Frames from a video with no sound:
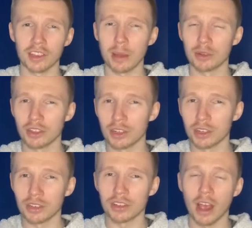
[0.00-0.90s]
is going to
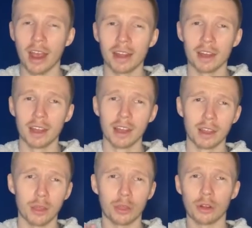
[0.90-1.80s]
decide
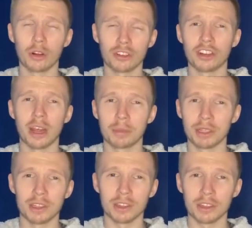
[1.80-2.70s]
that third
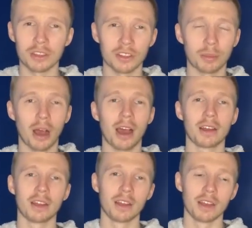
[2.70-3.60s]
Champions League spot.
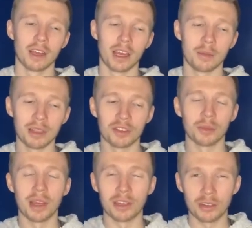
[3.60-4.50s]
And me as a
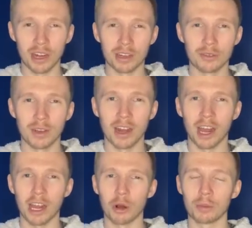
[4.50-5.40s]
Man United fan,
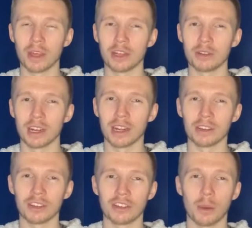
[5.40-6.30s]
I hope that United at
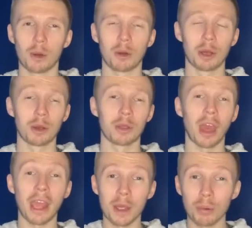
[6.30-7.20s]
least come away with
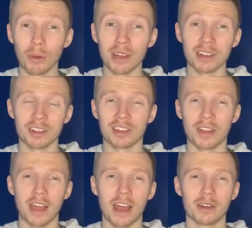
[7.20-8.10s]
a point because then
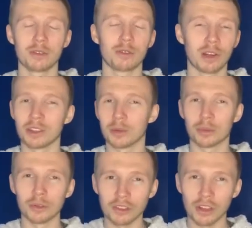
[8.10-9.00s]
that greatly
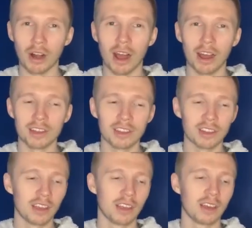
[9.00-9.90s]
improves their odds.
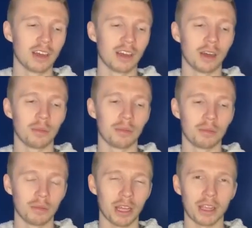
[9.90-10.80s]
Um,
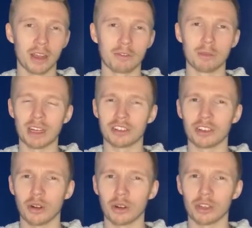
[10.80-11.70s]
like I've mentioned
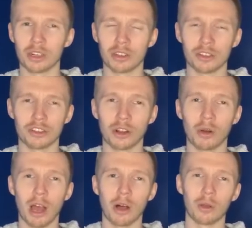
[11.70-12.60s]
earlier in the show,
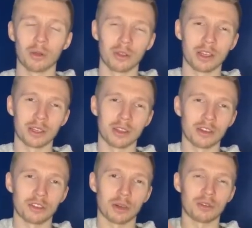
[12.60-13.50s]
I'll link the
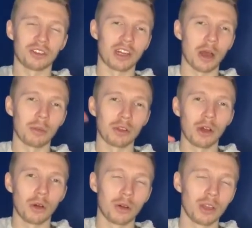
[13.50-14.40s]
description down
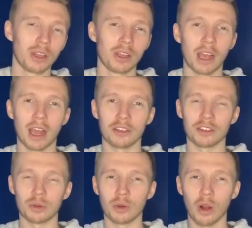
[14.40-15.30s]
below as
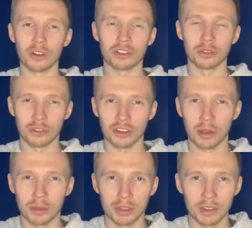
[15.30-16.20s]
to Arsenal's
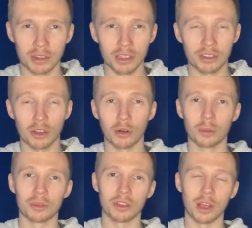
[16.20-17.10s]
Champions League's
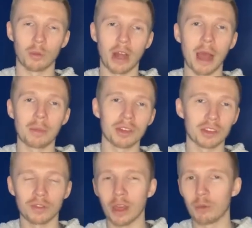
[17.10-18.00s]
hopes and what happens if
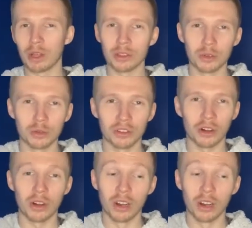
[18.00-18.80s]
they win, lose, or